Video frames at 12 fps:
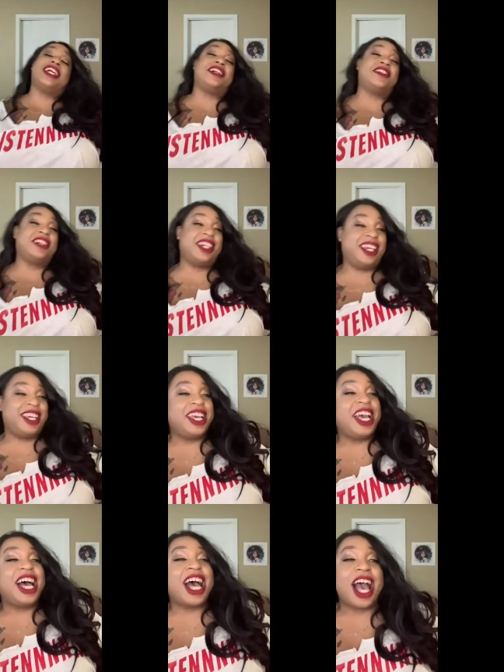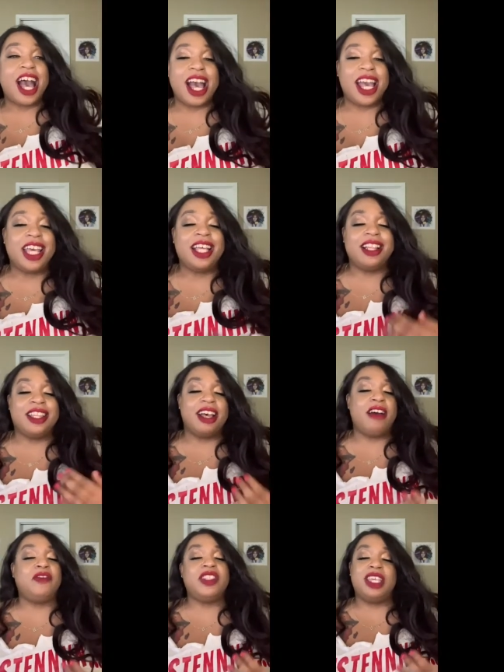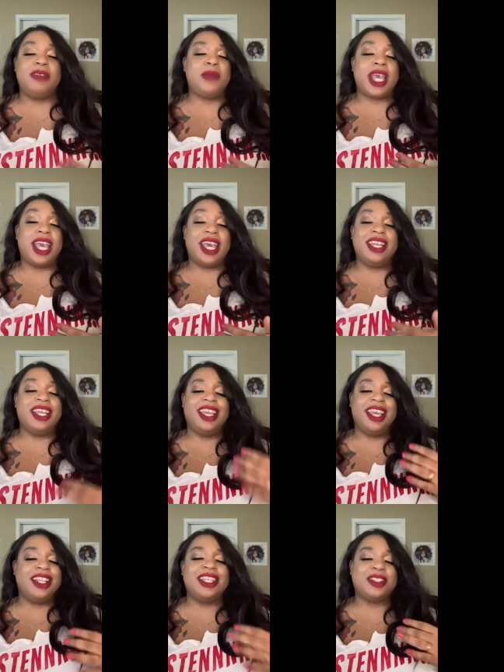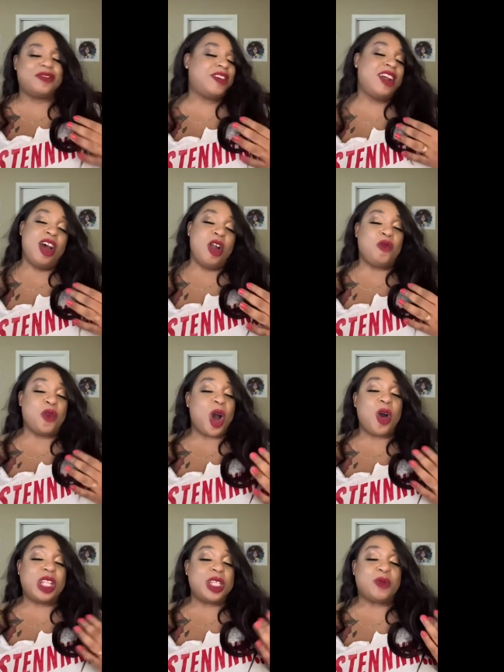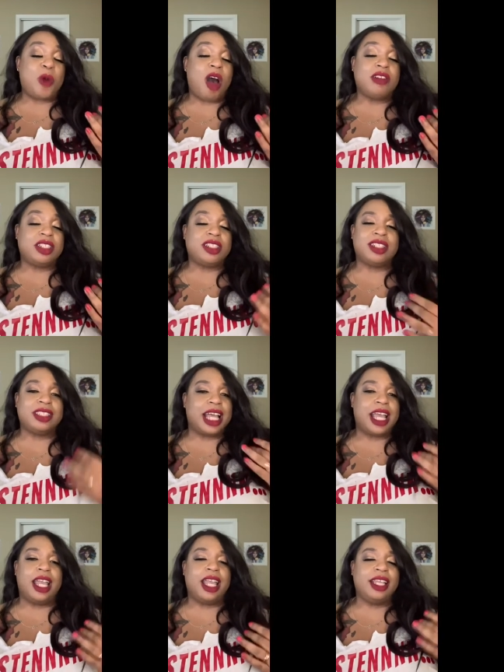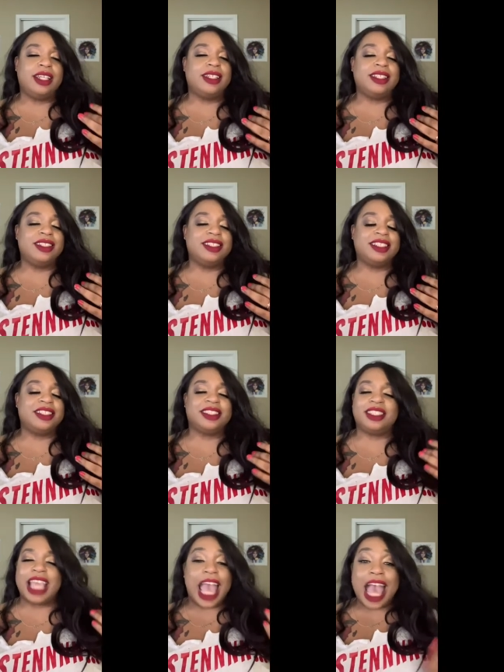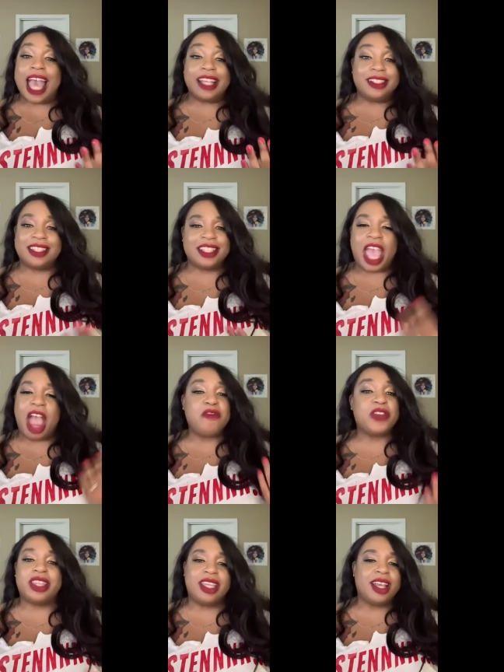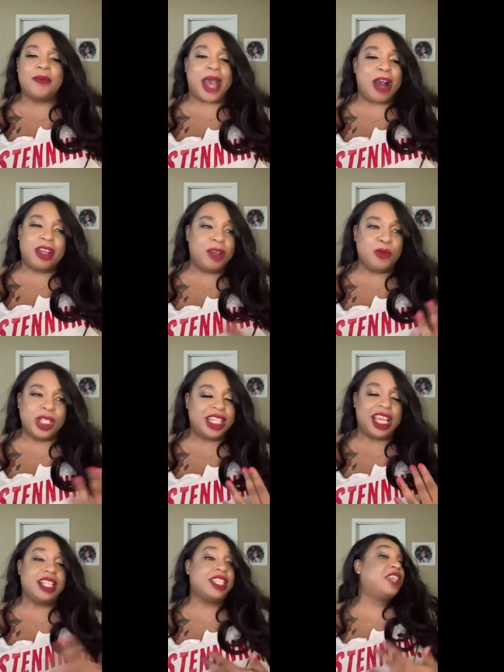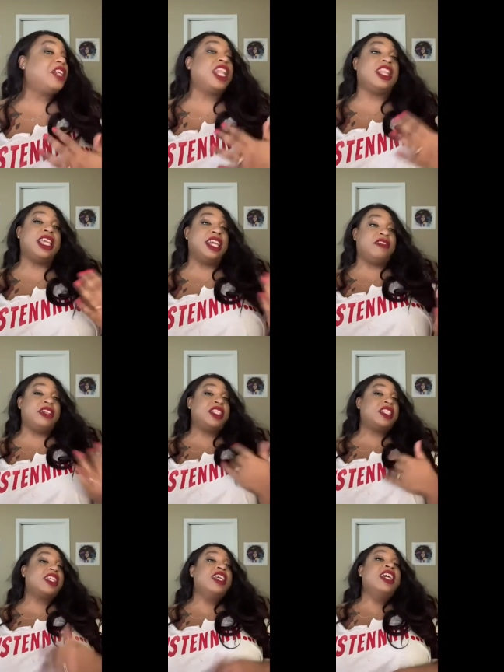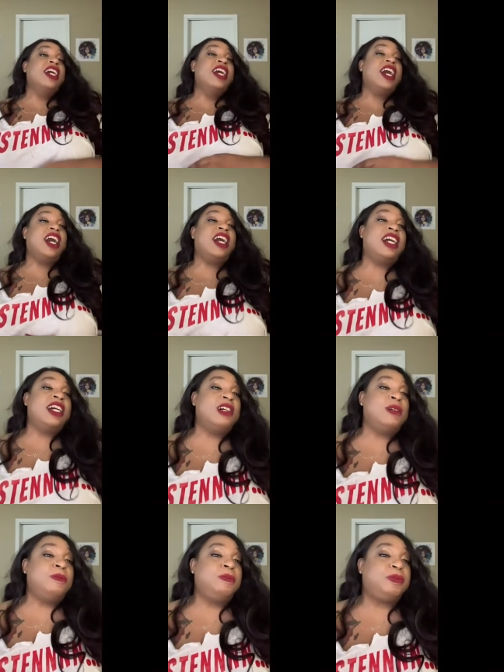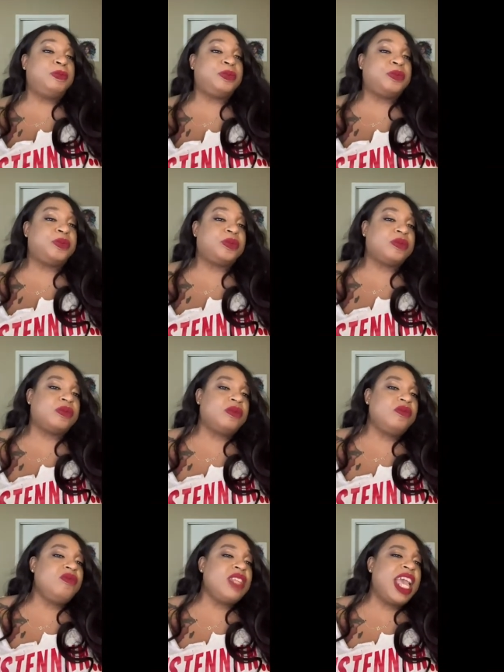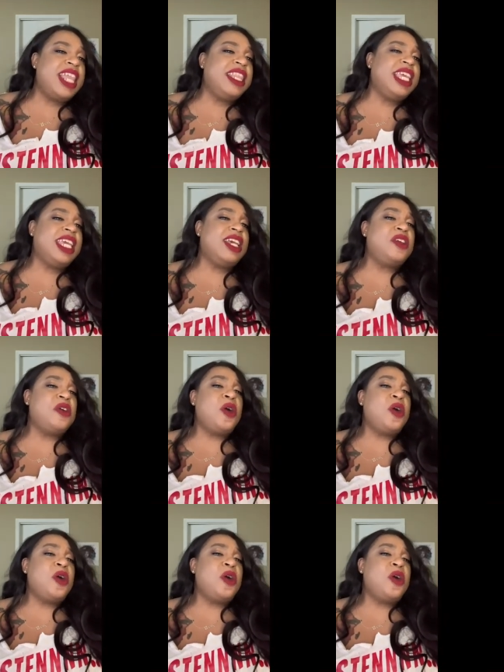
okay, I love Sinbad. In this role as Walter, like, yes, everything about him was yes, hilarious. Um, and then